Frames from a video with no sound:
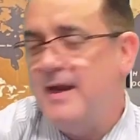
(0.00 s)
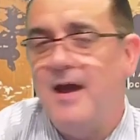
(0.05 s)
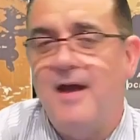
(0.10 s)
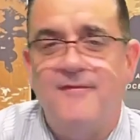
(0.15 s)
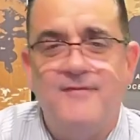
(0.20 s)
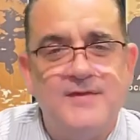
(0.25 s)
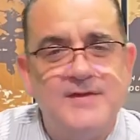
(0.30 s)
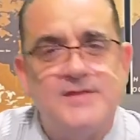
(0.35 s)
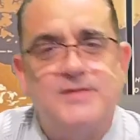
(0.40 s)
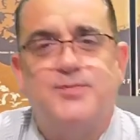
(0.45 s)
of
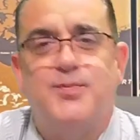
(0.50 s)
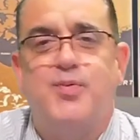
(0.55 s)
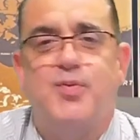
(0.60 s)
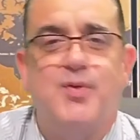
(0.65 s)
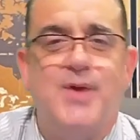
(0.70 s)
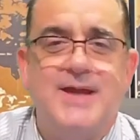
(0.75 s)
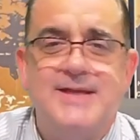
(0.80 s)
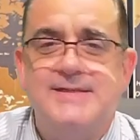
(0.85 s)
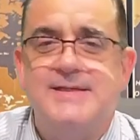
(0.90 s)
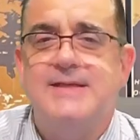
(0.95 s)
his
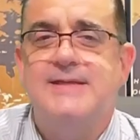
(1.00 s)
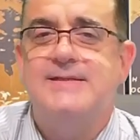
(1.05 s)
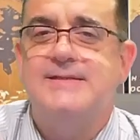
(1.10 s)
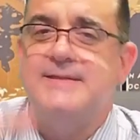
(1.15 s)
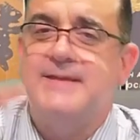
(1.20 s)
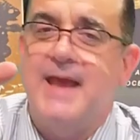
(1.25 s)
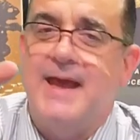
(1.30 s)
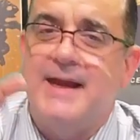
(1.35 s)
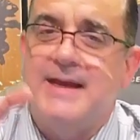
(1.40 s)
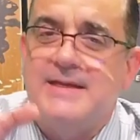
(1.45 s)
presence
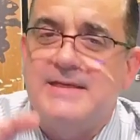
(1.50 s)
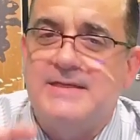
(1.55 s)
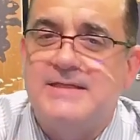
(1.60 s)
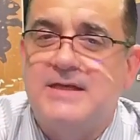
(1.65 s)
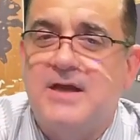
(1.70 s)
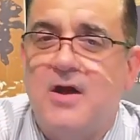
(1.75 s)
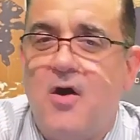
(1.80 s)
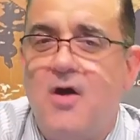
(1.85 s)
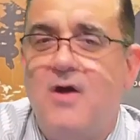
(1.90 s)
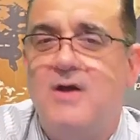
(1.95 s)
that is
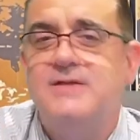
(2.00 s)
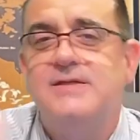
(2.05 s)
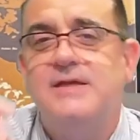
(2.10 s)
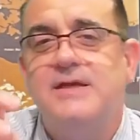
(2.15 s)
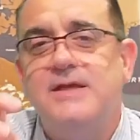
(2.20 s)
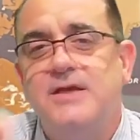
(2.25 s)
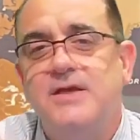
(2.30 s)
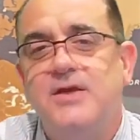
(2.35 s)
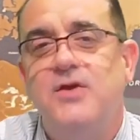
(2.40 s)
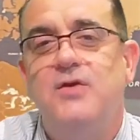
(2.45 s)
causing
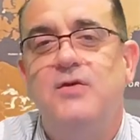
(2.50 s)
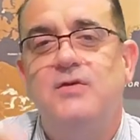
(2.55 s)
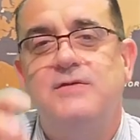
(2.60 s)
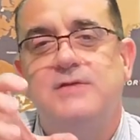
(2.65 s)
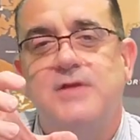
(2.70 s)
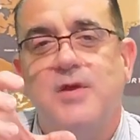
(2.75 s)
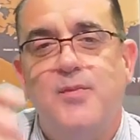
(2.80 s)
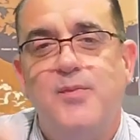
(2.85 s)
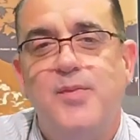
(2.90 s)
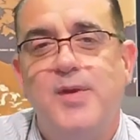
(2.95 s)
you
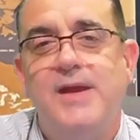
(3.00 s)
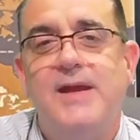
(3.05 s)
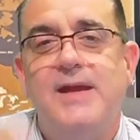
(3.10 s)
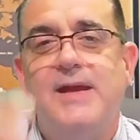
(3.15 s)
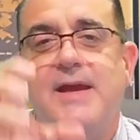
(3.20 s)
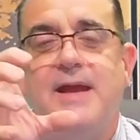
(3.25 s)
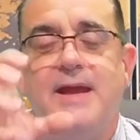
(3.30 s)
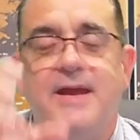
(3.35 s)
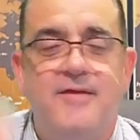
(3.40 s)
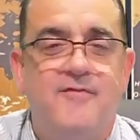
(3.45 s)
to
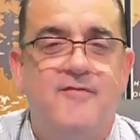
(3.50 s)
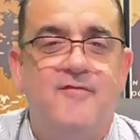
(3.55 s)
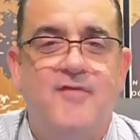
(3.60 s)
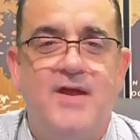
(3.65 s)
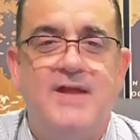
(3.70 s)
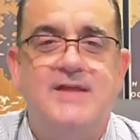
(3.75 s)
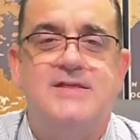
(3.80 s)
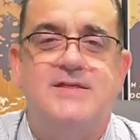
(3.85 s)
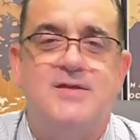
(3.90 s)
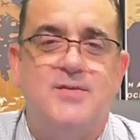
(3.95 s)
be
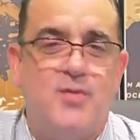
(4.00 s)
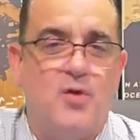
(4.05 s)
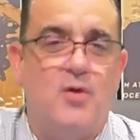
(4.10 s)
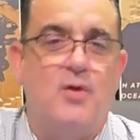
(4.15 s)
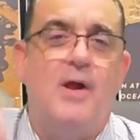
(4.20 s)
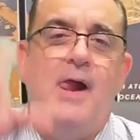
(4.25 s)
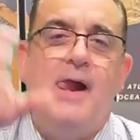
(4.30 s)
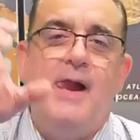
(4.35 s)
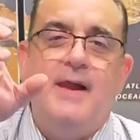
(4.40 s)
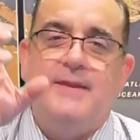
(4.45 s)
invincible,